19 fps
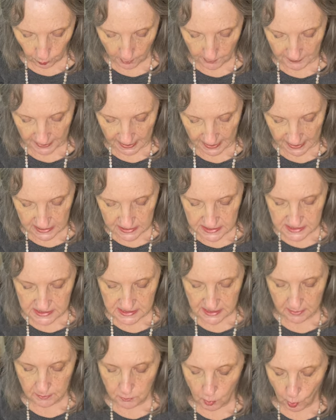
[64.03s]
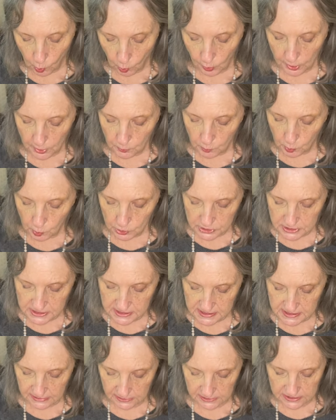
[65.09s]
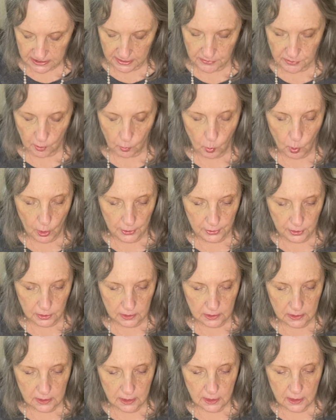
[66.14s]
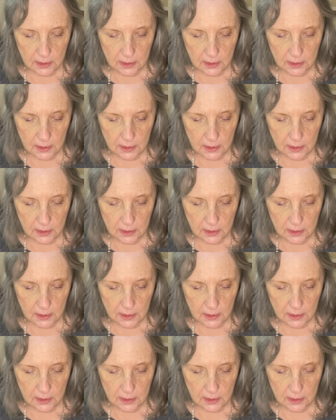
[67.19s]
we began to see more and more silt in the water,